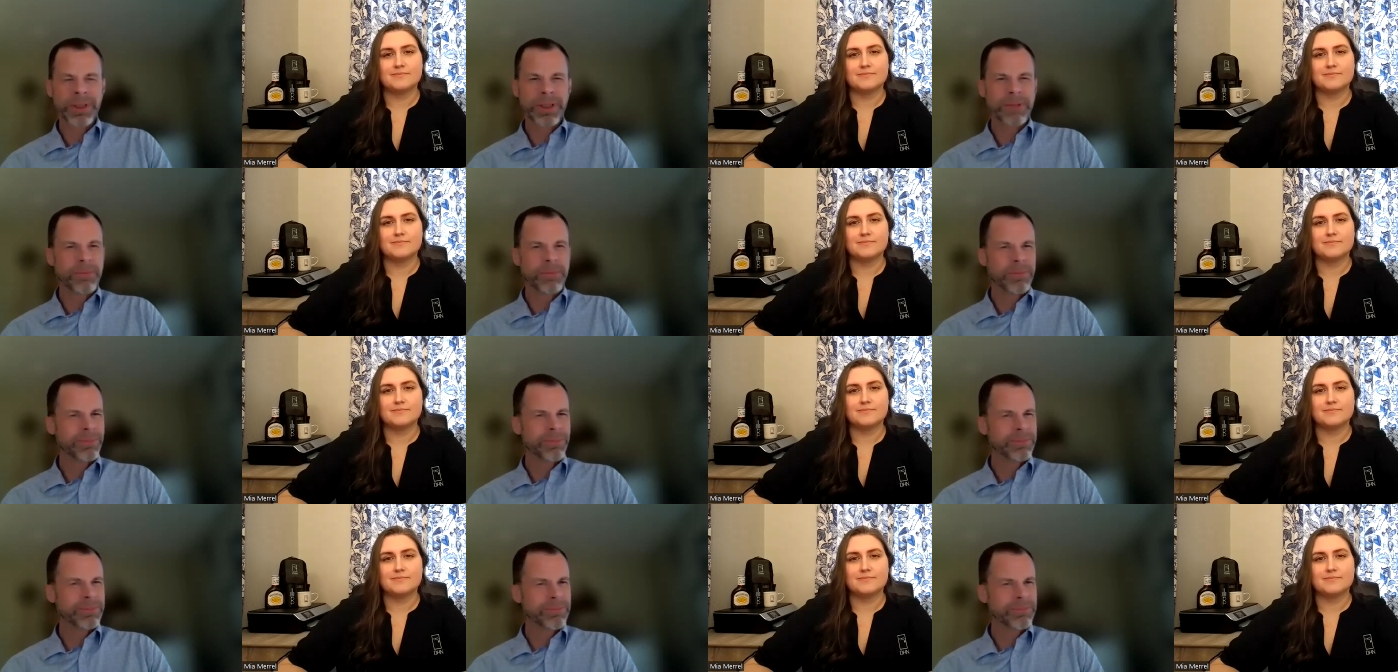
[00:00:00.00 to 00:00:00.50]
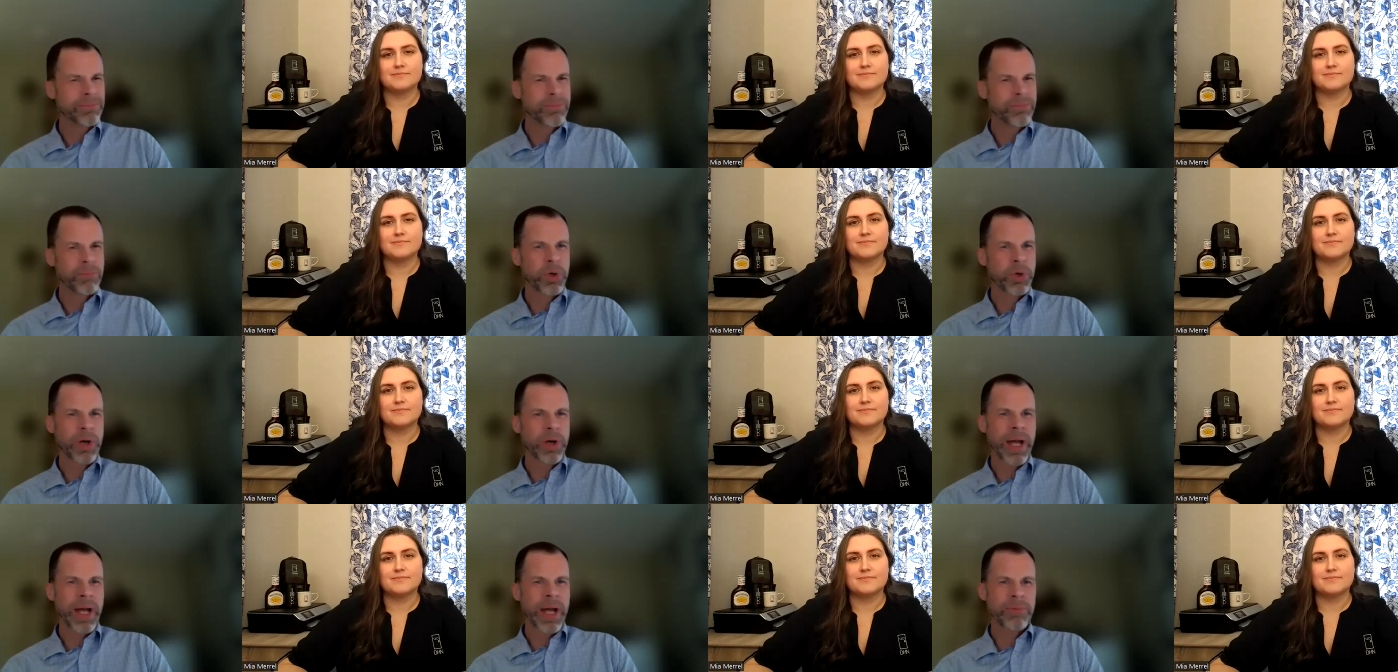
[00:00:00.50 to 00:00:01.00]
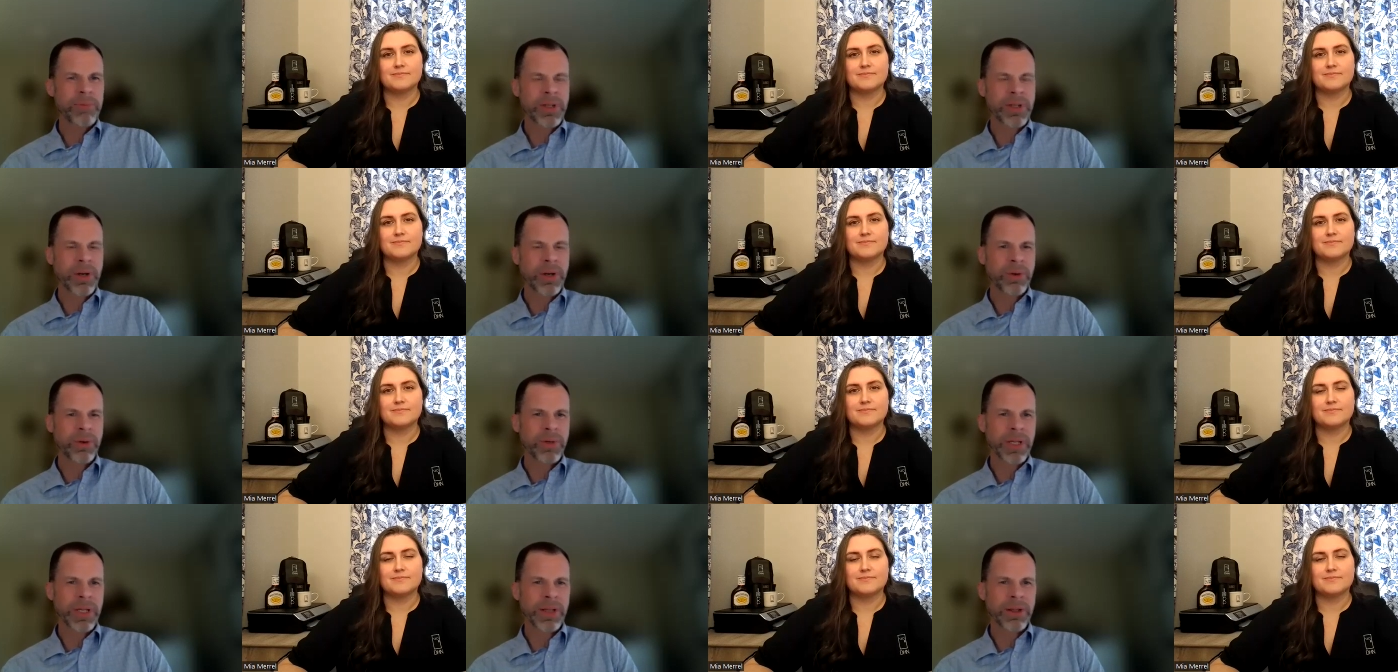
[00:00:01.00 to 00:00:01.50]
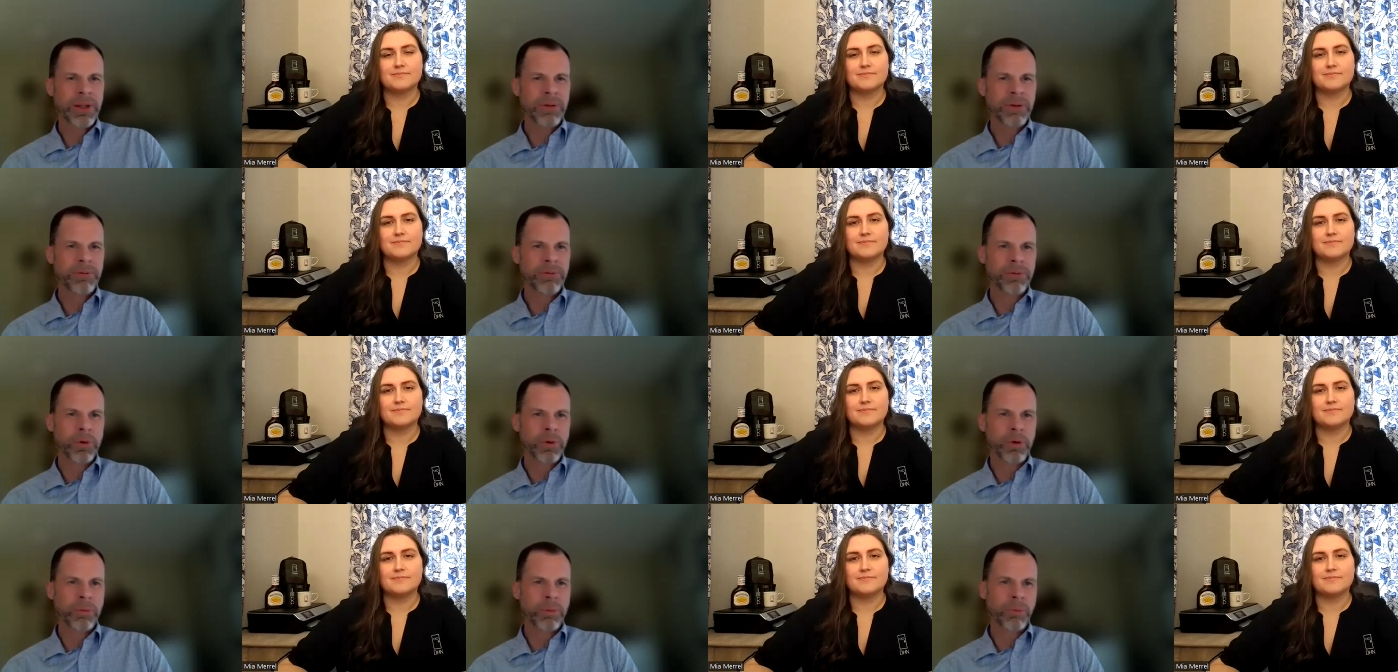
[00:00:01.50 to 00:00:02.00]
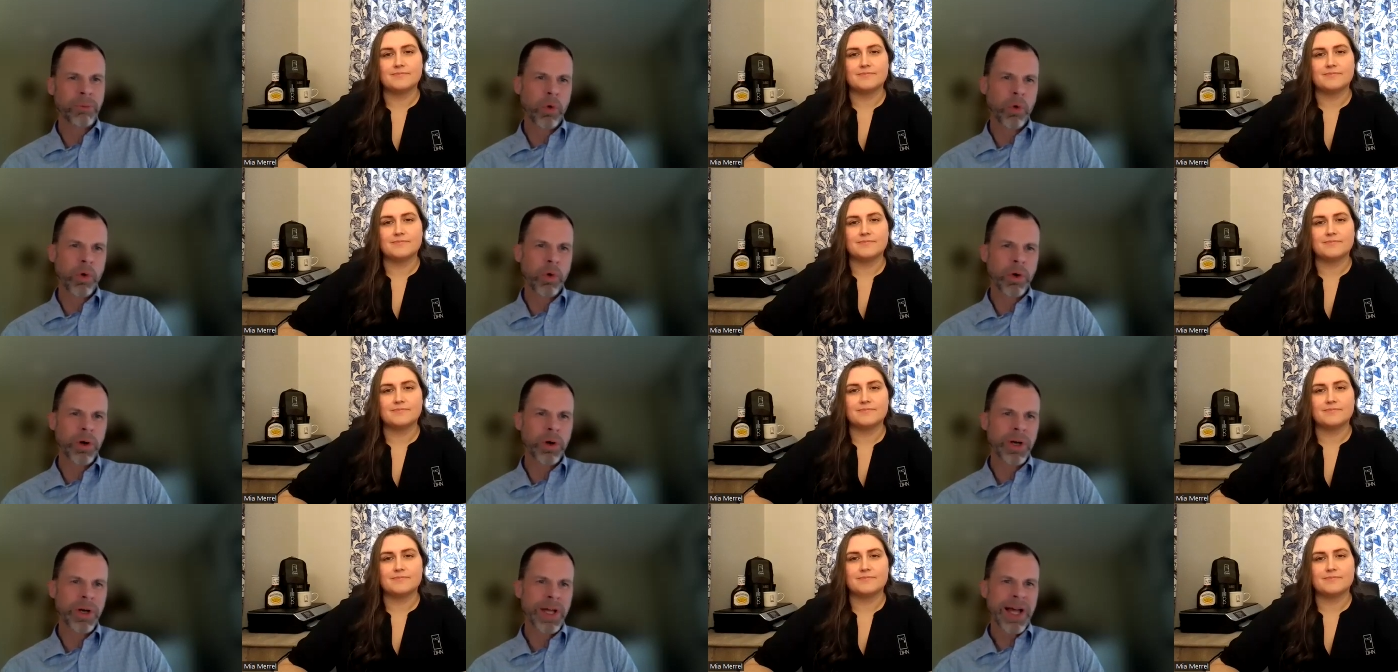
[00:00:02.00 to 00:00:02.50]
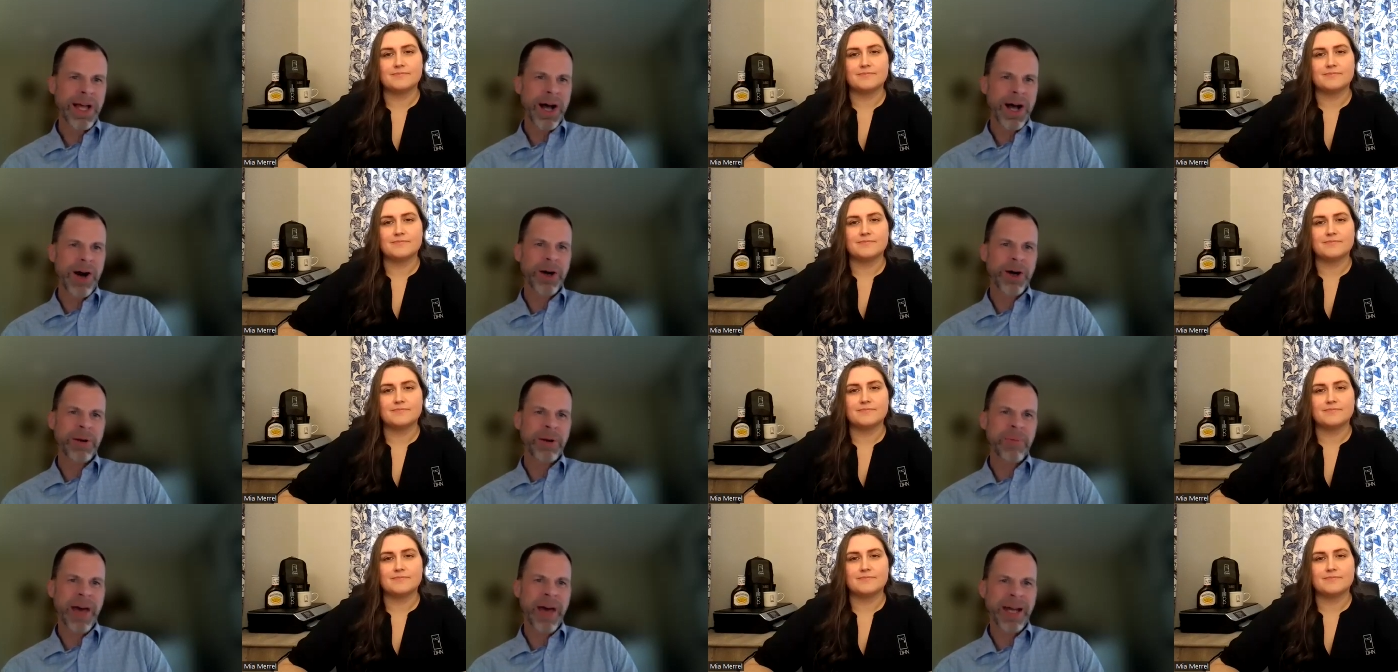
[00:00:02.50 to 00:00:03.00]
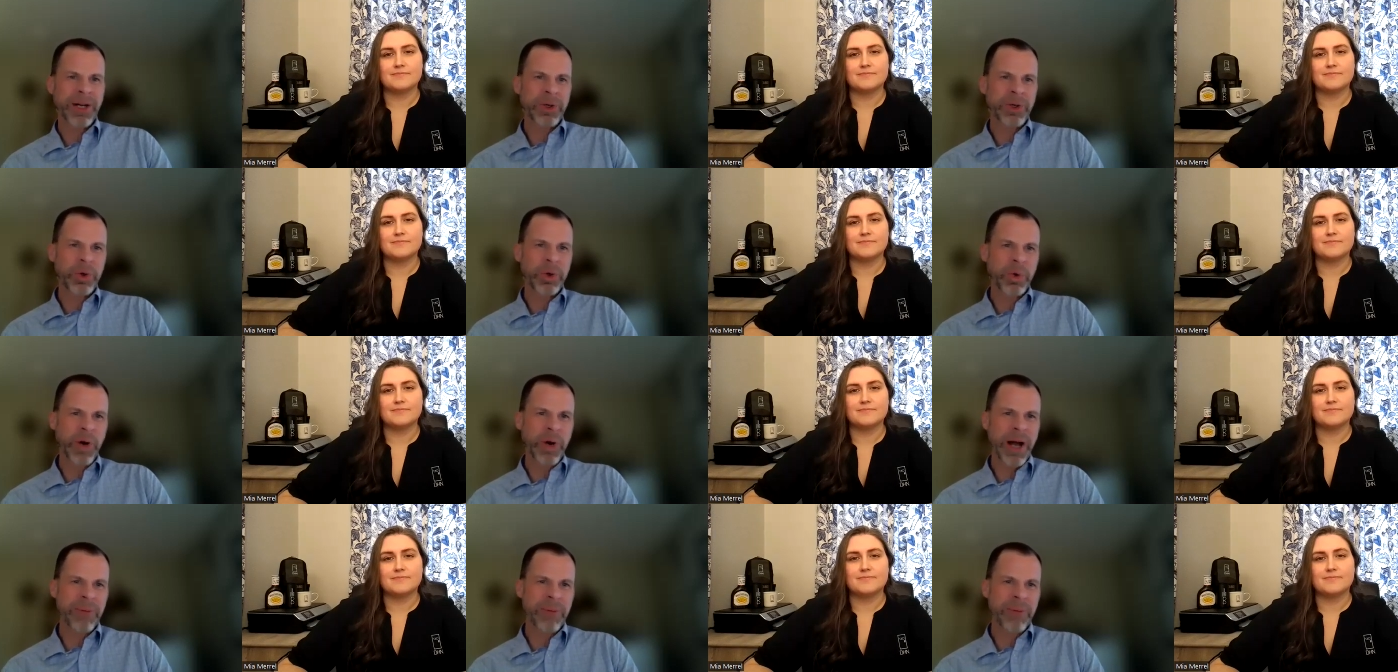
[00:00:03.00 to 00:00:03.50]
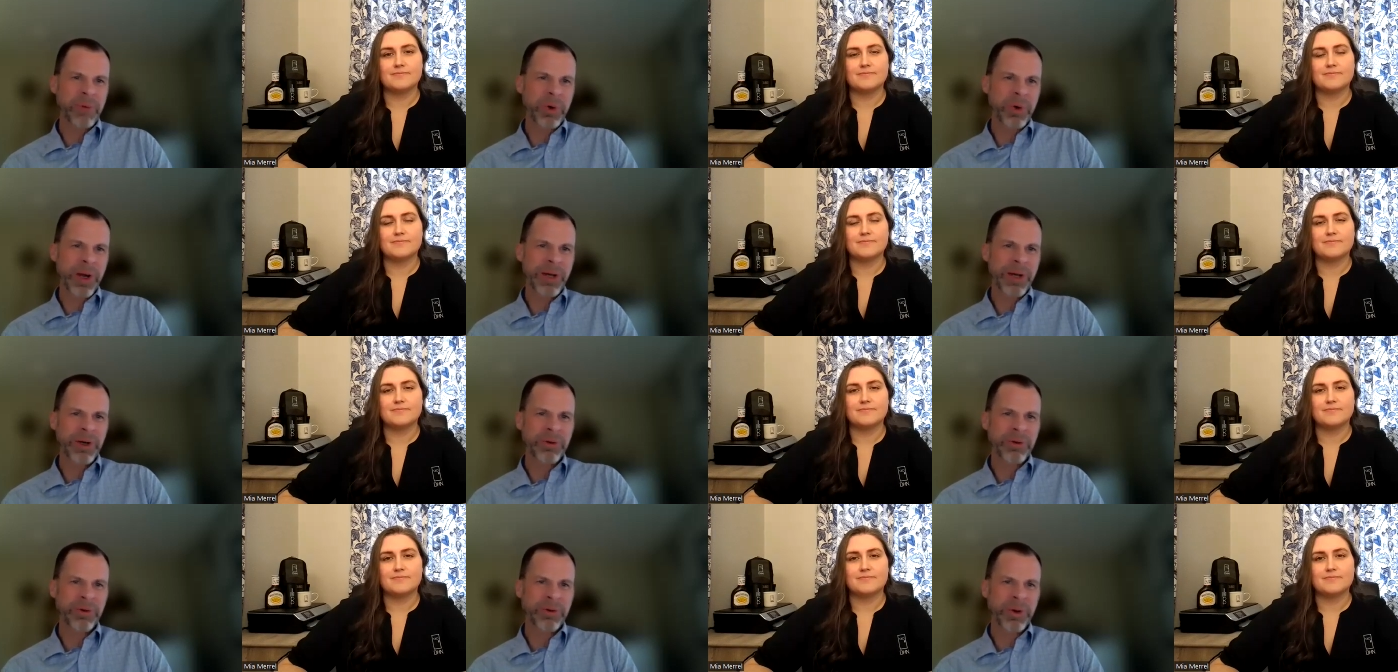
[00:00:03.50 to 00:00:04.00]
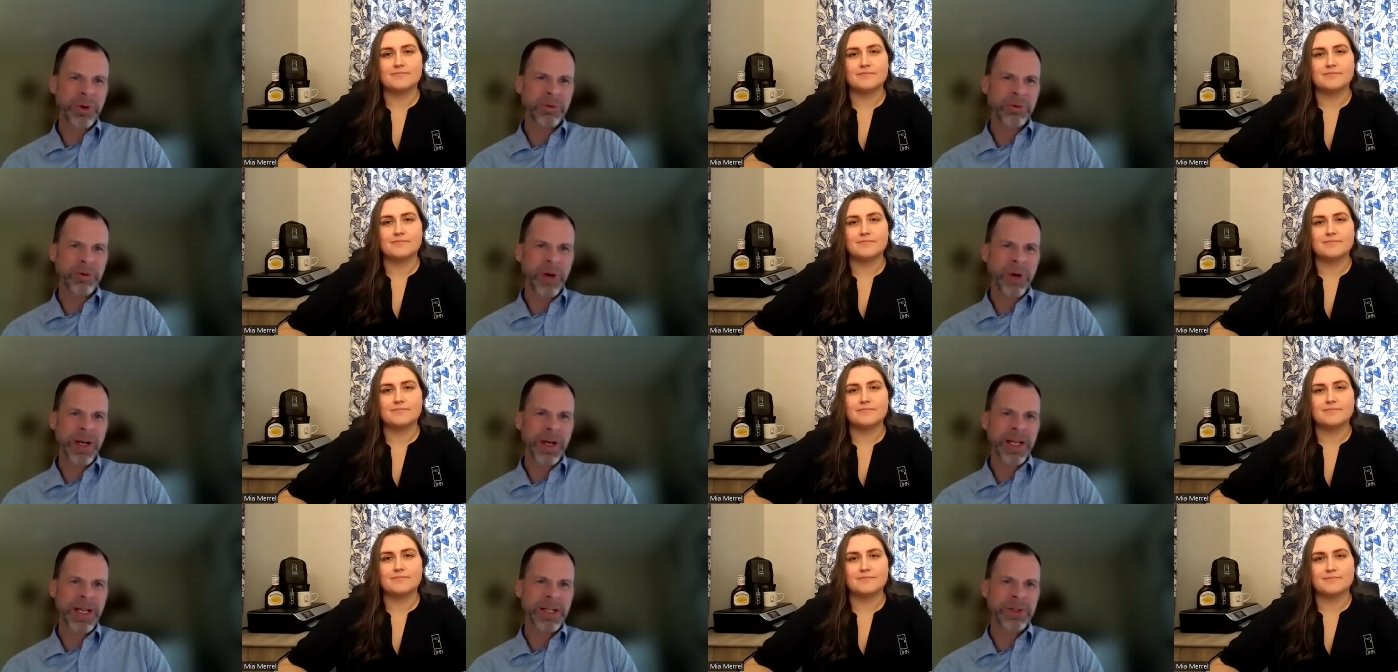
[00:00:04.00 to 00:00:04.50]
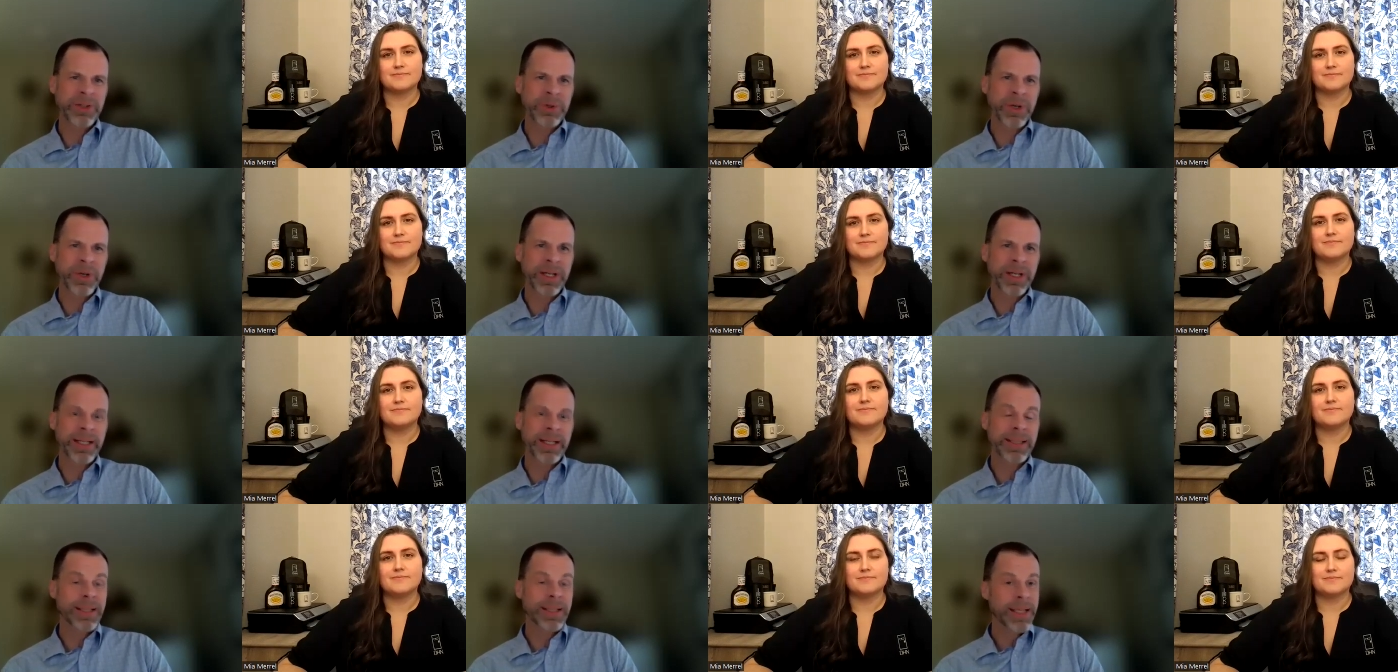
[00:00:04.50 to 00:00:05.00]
Speaker 1: mm, perhaps you don't need the full bore automatic door operator for the front entry,